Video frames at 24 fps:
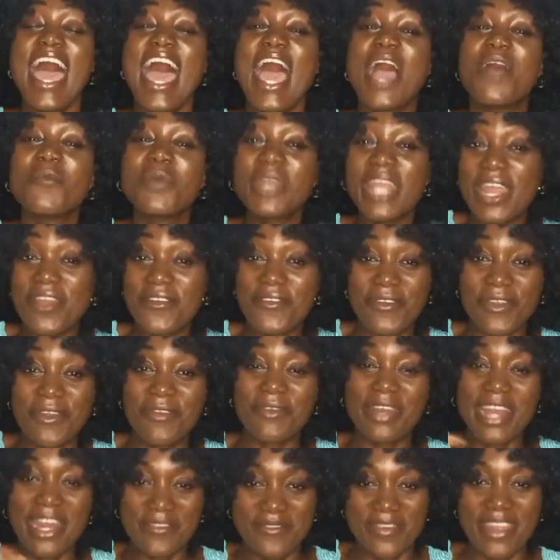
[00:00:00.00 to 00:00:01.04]
And when I
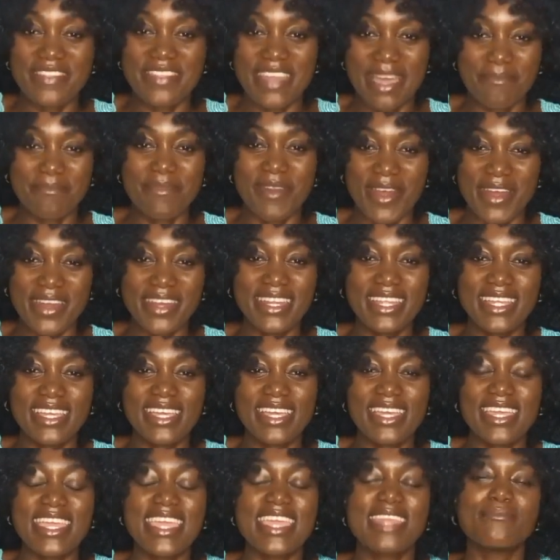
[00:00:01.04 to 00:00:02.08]
when I read that part,
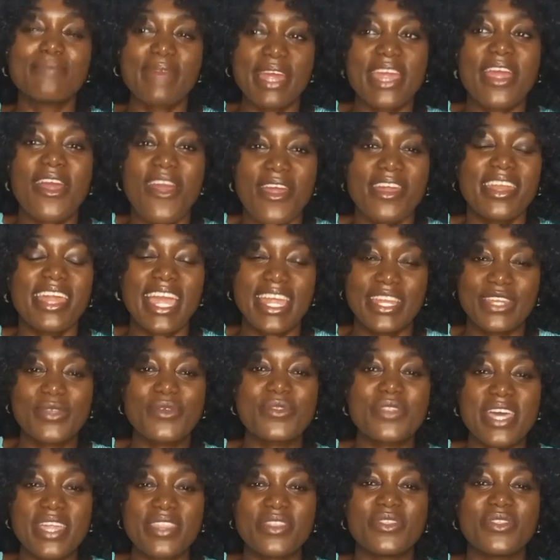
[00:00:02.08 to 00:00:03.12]
in my heart, I knew
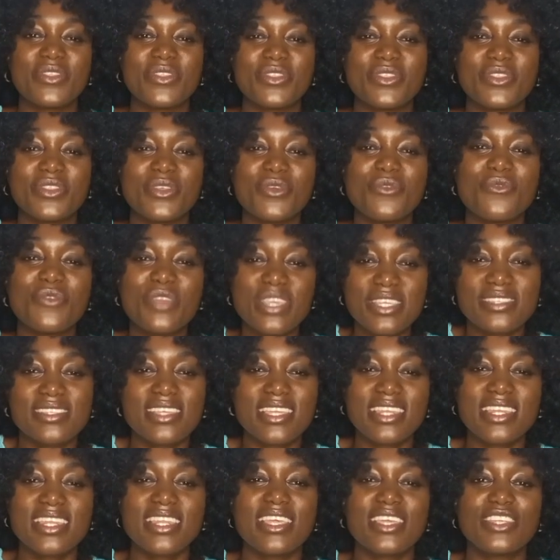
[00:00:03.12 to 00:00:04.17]
that the
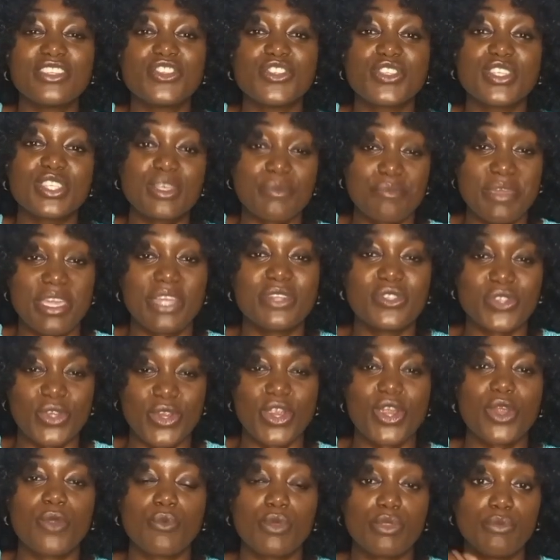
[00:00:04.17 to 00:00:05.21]
reason Jesus appeared to
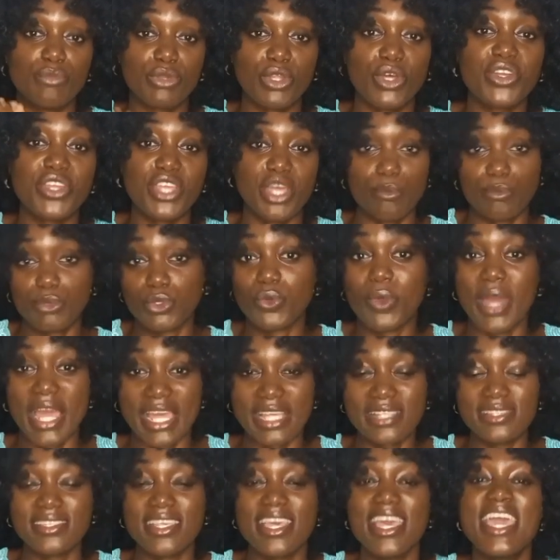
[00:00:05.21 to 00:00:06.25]
her with blonde hair and blue
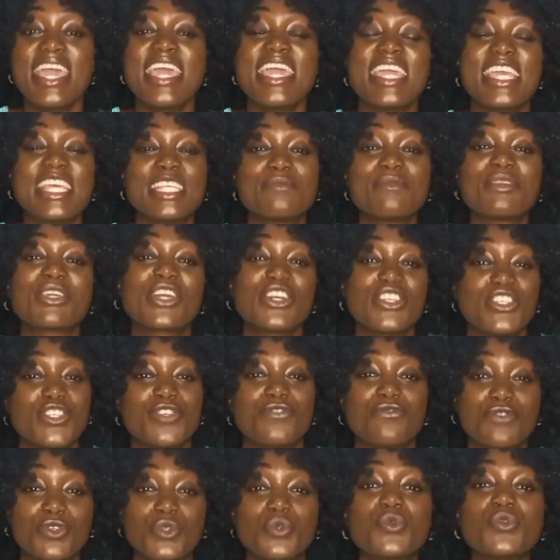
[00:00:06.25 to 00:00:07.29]
eyes is because she
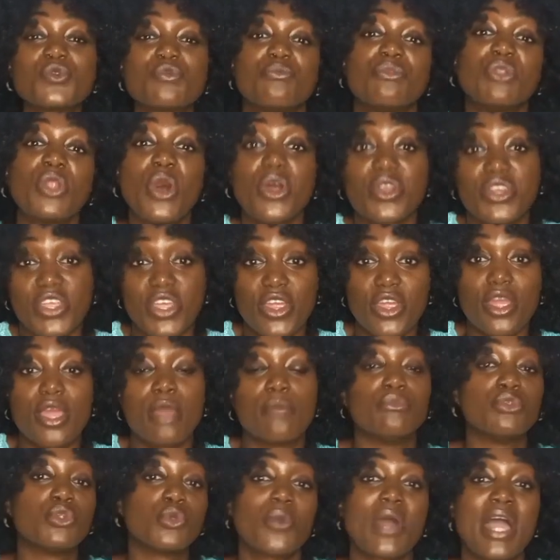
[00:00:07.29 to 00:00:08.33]
views blonde hair
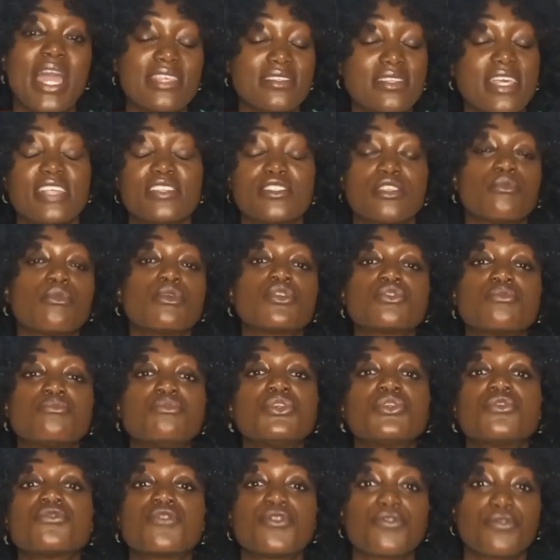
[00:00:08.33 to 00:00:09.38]
and blue eyes as the most
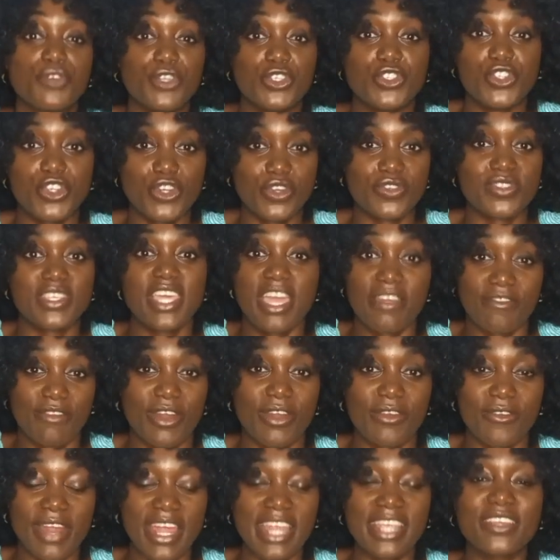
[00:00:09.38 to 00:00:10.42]
beautiful features
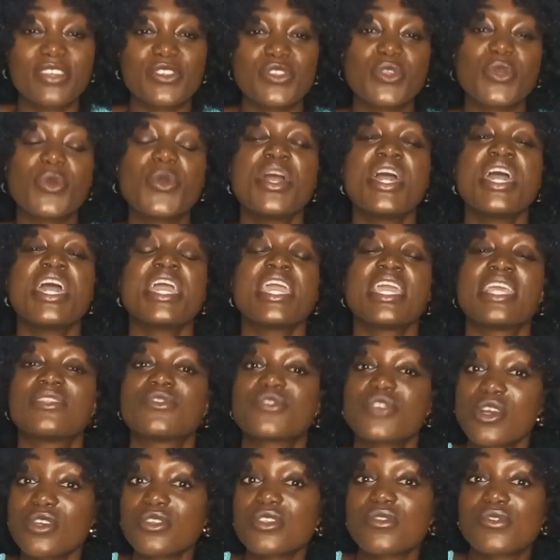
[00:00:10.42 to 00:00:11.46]
ever, right? Because you know, in
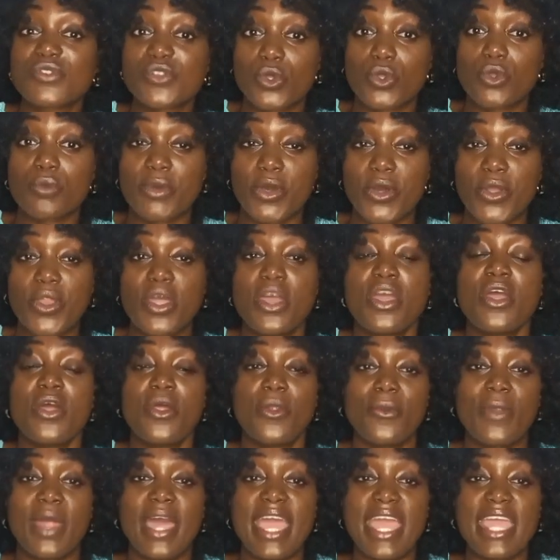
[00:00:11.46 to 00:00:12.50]
Songs of Solomon,
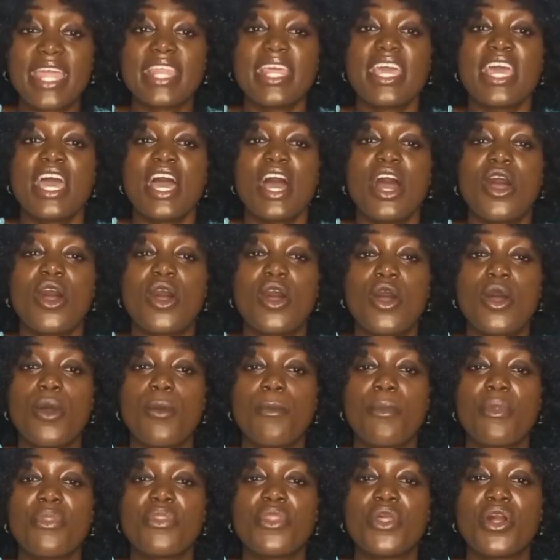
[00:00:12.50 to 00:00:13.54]
right,
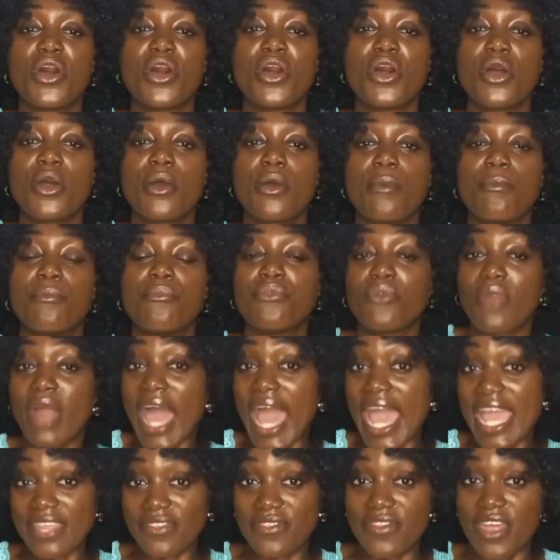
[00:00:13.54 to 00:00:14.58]
um, the
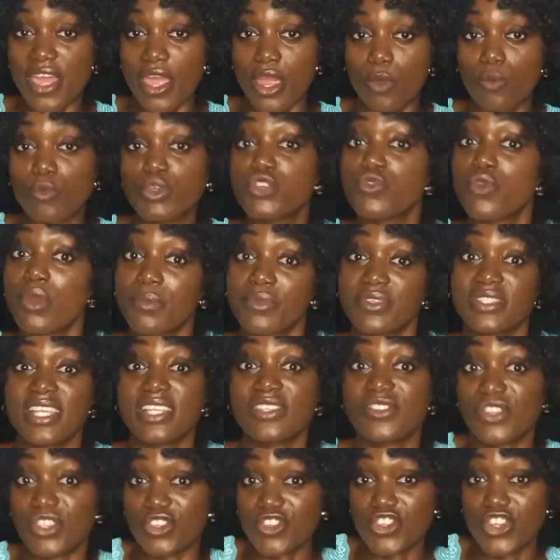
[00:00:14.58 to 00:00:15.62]
bride there, which
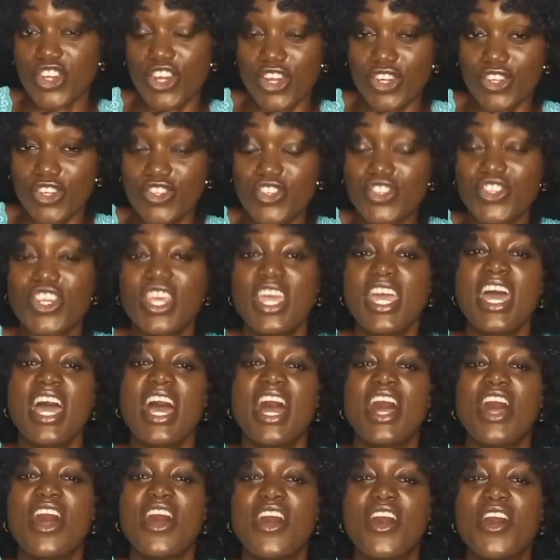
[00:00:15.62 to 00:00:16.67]
represents the church,
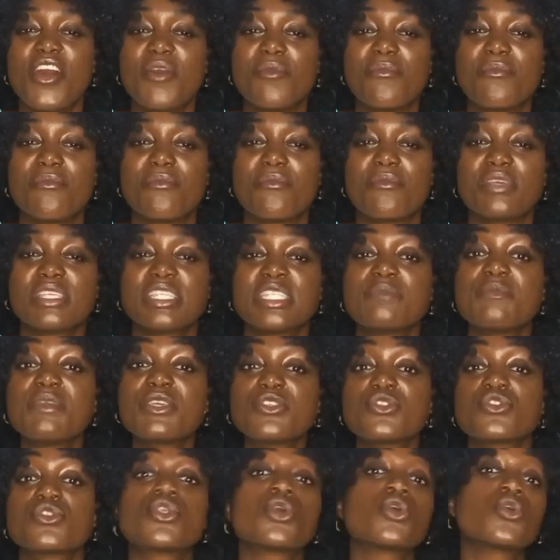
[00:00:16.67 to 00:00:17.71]
um,
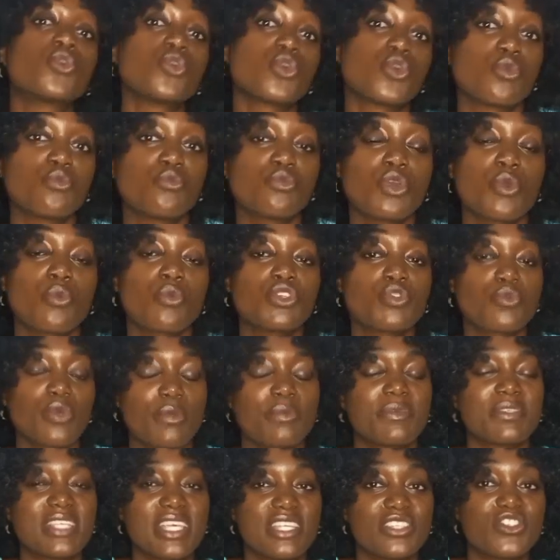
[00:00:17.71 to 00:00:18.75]
speaks to the groom, which
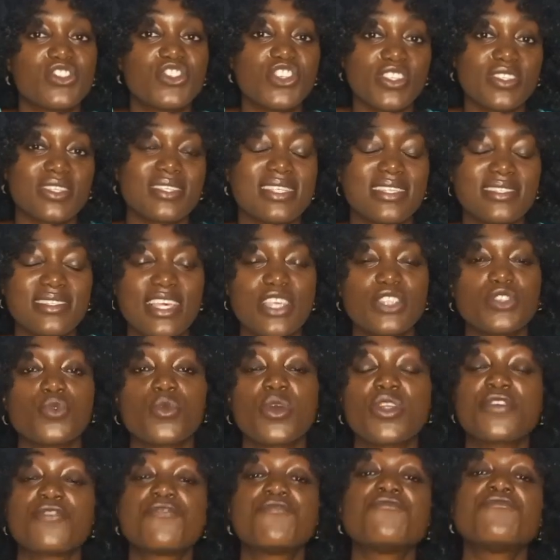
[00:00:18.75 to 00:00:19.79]
represents Jesus, and says, "You
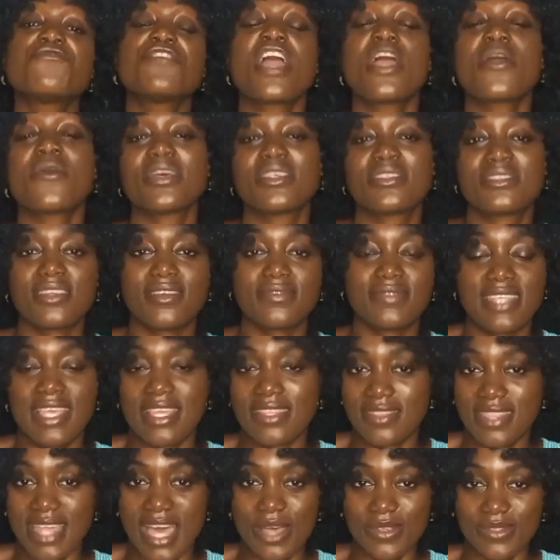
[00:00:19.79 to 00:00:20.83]
are the fairest of
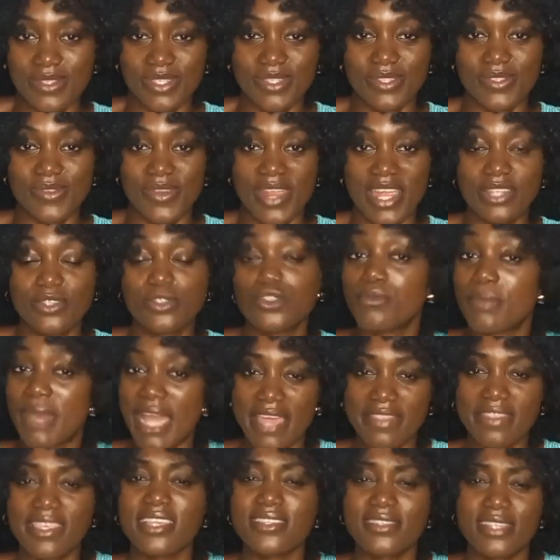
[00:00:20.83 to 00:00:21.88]
ten thousands, right? To my,
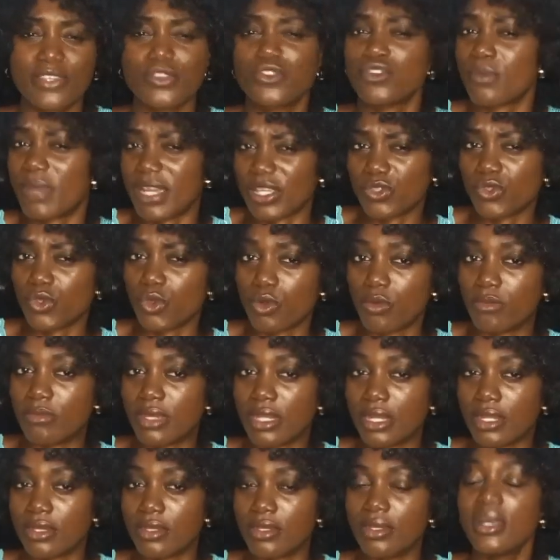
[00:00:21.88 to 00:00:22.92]
I think it says to my soul,
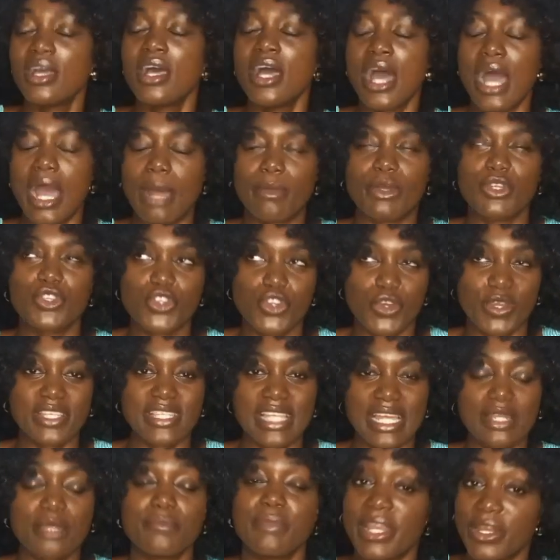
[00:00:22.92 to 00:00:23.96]
but I'm not sure
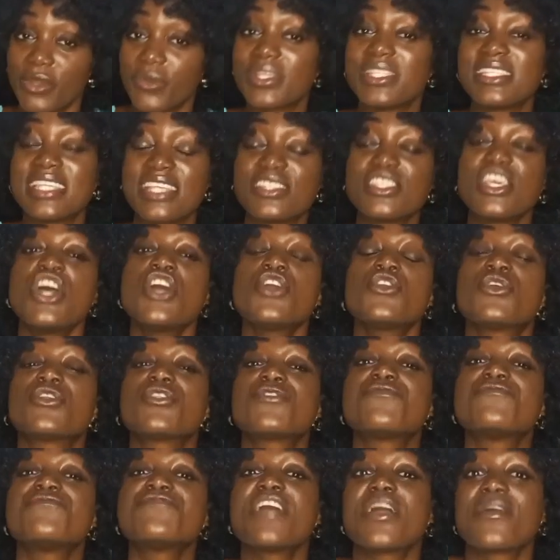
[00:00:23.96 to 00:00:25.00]
exactly. But I know it says you're
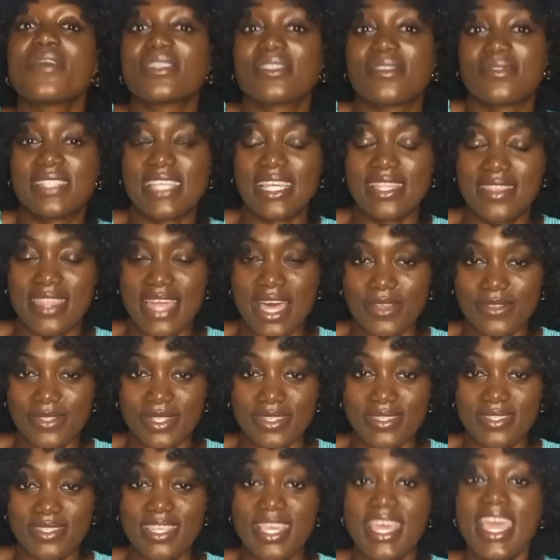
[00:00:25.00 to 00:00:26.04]
the fairest of ten
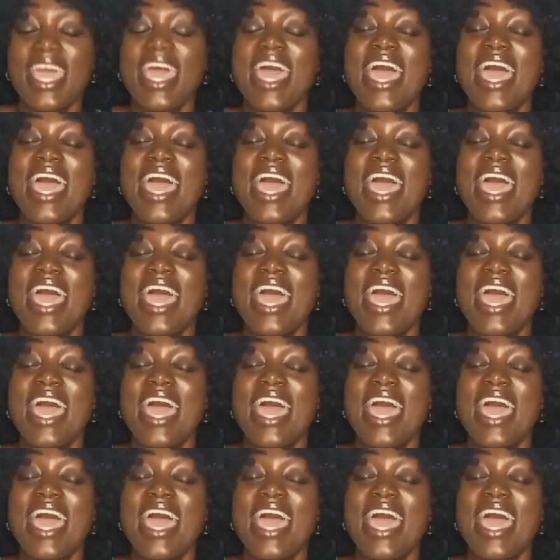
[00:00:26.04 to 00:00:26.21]
thousands.